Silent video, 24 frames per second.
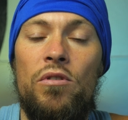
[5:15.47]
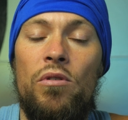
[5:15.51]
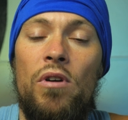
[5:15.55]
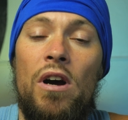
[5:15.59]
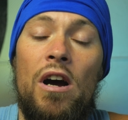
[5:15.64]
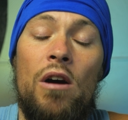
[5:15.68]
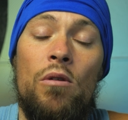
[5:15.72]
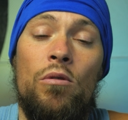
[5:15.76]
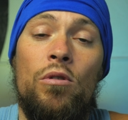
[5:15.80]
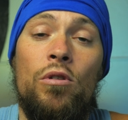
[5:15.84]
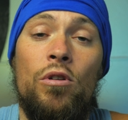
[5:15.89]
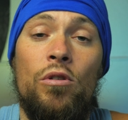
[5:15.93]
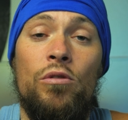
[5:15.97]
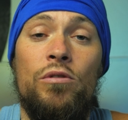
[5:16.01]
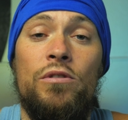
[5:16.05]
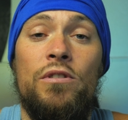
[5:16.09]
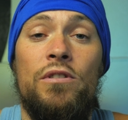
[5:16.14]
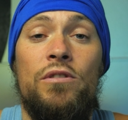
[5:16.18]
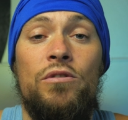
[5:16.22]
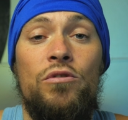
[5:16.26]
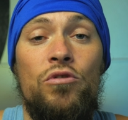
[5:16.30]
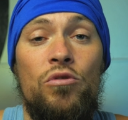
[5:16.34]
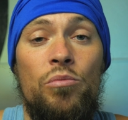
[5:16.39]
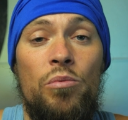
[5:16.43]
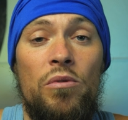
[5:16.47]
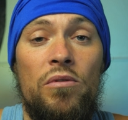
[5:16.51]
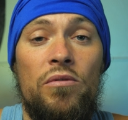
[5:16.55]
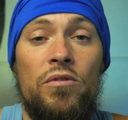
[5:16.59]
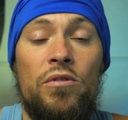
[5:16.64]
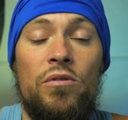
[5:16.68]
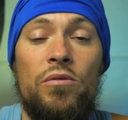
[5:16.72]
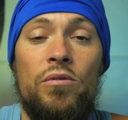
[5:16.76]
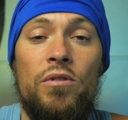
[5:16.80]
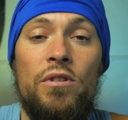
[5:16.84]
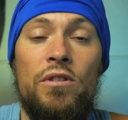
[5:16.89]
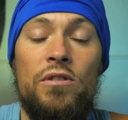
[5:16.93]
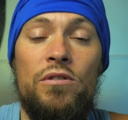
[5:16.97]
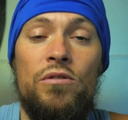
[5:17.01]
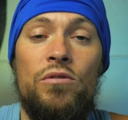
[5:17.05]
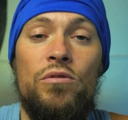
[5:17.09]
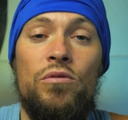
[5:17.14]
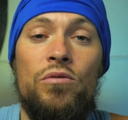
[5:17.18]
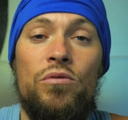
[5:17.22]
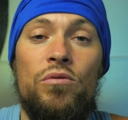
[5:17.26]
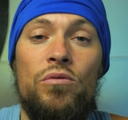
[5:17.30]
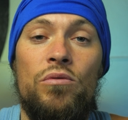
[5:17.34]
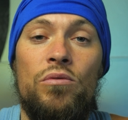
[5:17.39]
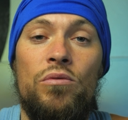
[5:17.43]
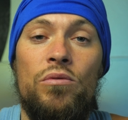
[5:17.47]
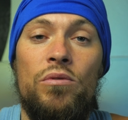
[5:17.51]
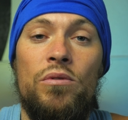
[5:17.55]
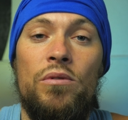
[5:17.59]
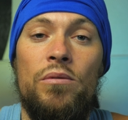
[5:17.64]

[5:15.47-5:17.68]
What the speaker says: how close the Super View is to